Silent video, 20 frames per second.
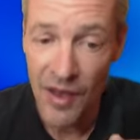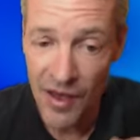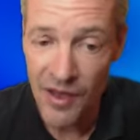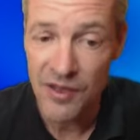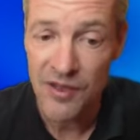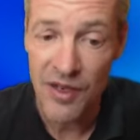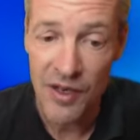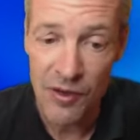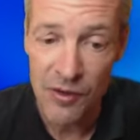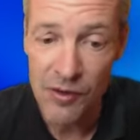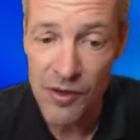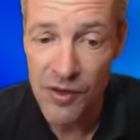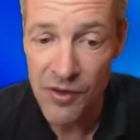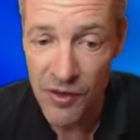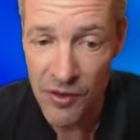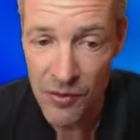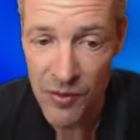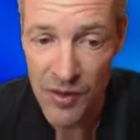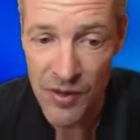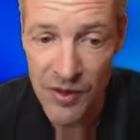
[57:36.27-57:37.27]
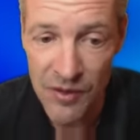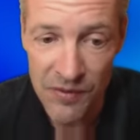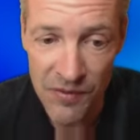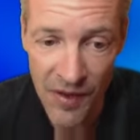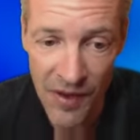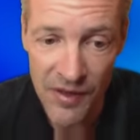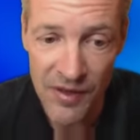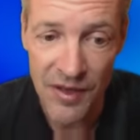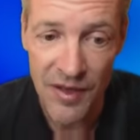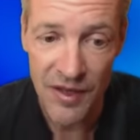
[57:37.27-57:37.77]
And secondly, the queen is
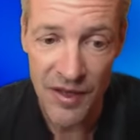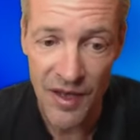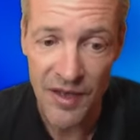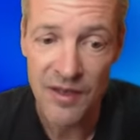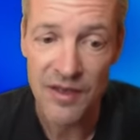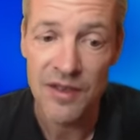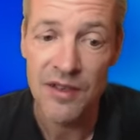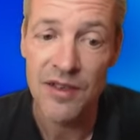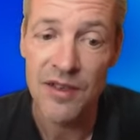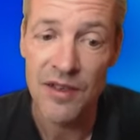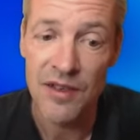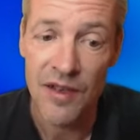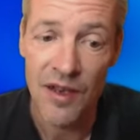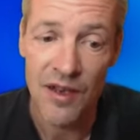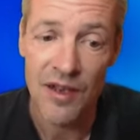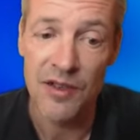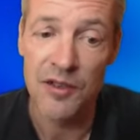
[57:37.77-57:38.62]
finding a nice